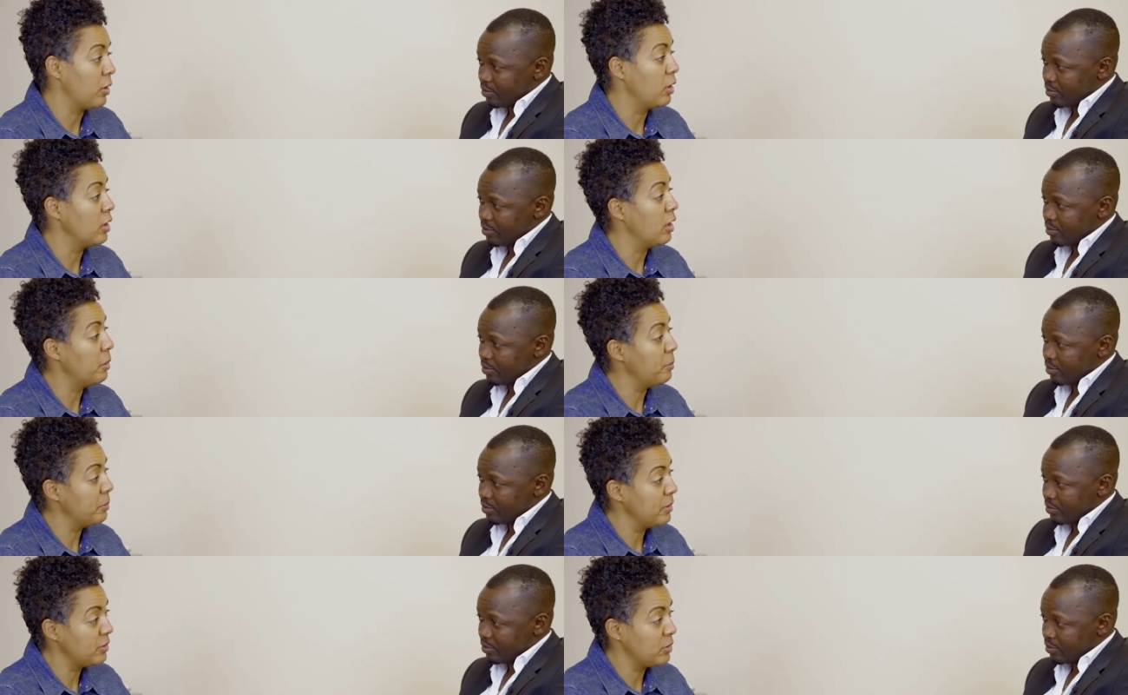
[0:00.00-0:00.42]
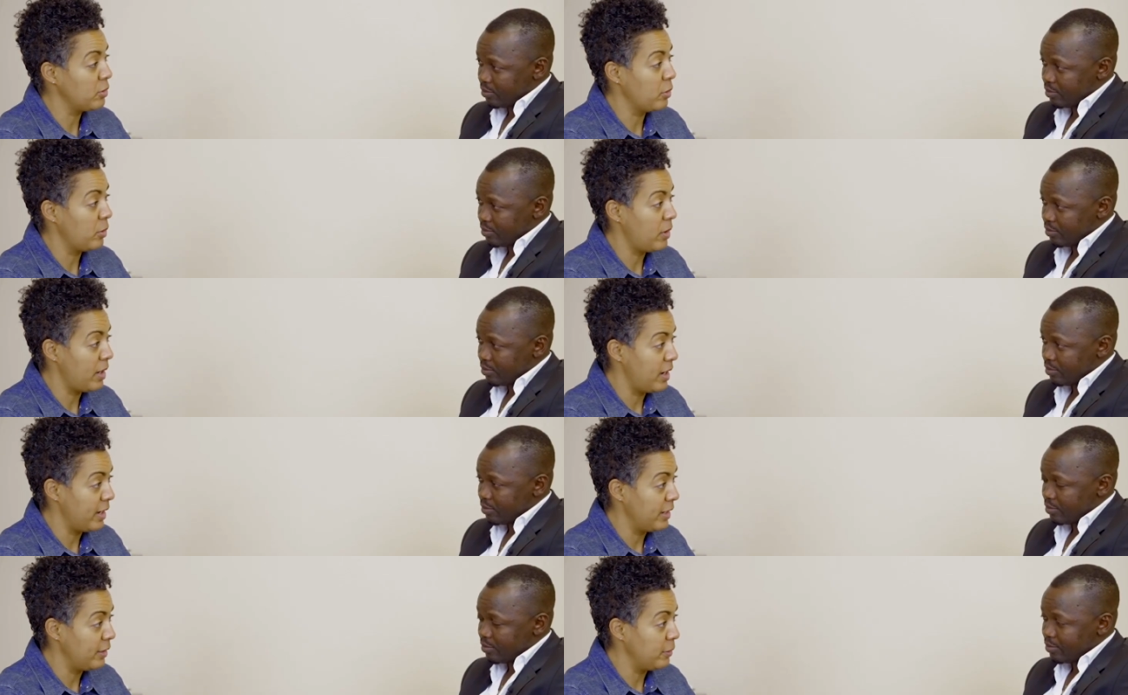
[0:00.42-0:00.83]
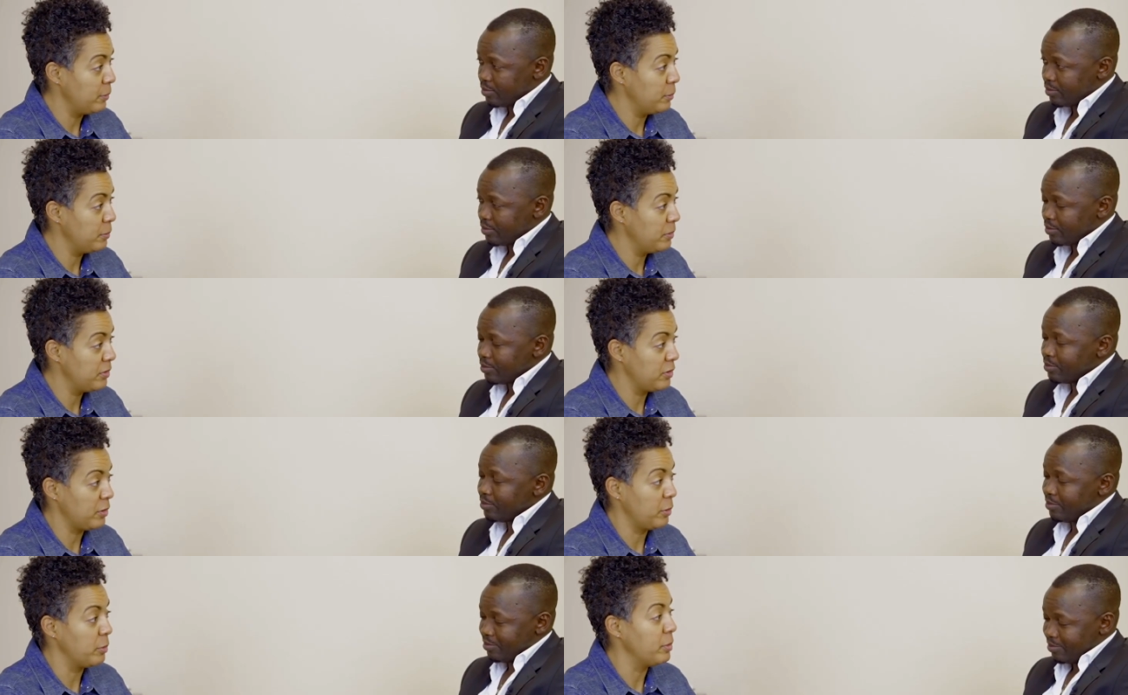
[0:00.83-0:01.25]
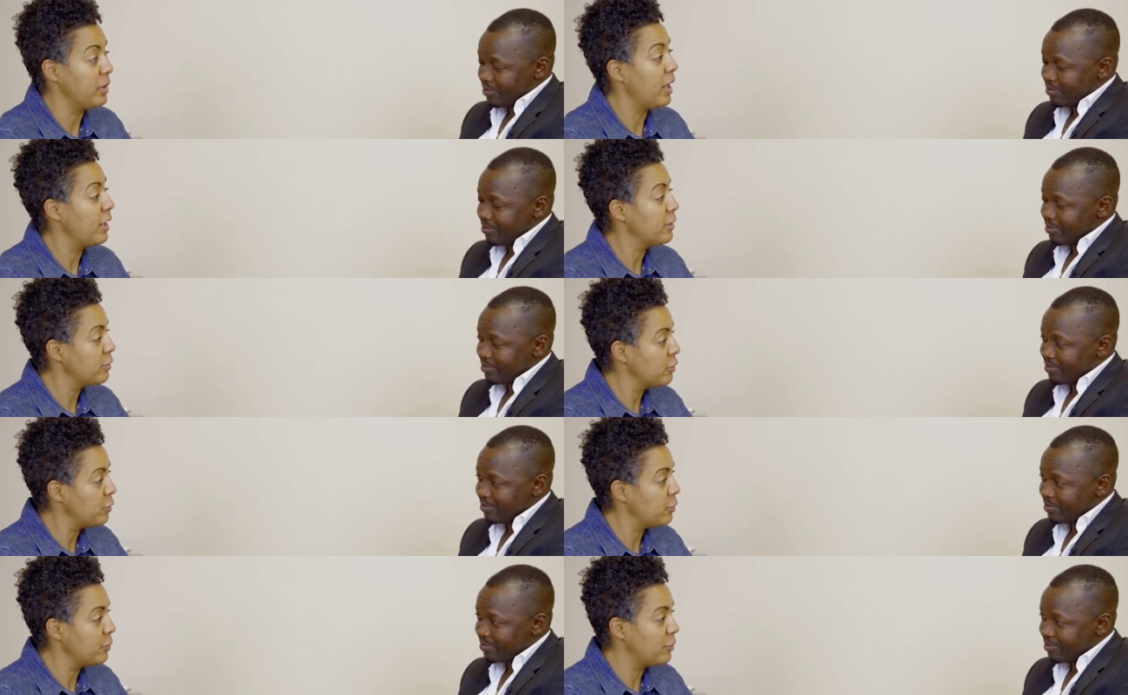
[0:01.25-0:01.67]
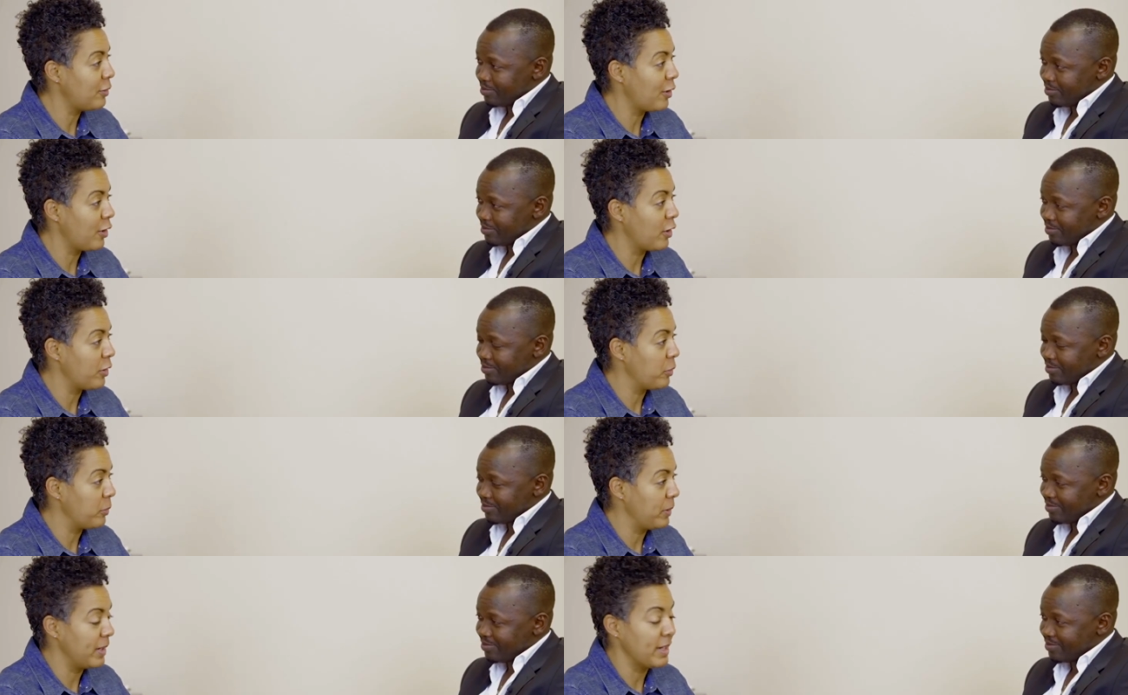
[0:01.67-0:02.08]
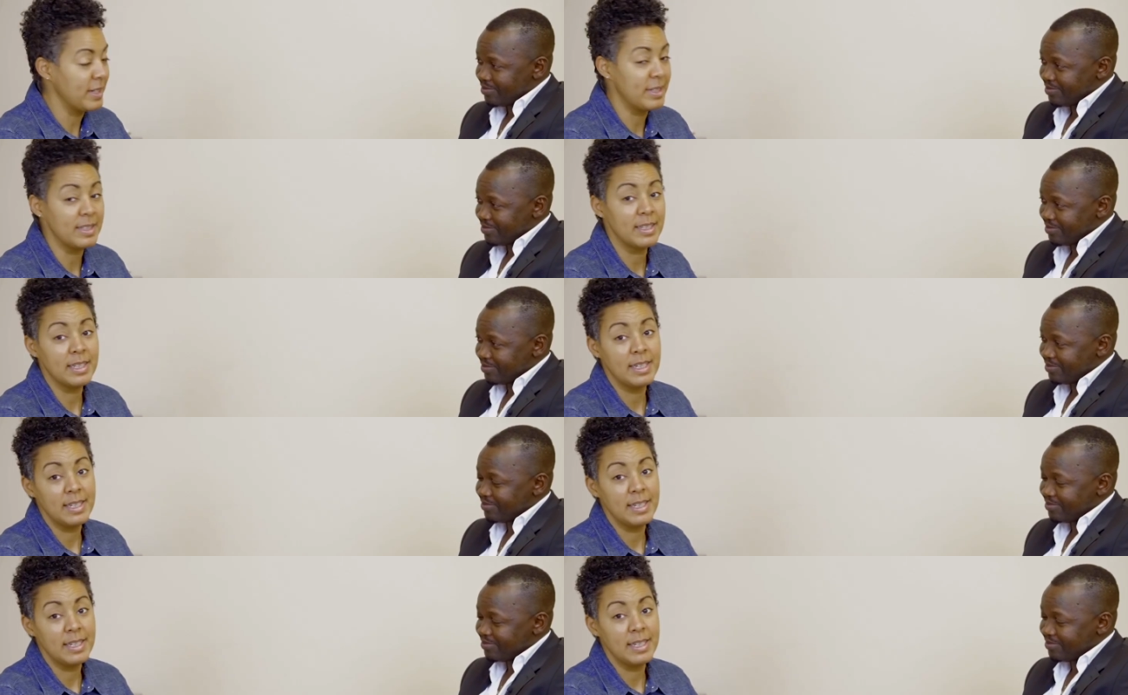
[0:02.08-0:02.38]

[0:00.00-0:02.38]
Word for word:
Speaker 1: Columbus, Ohio, so I'm not too far away,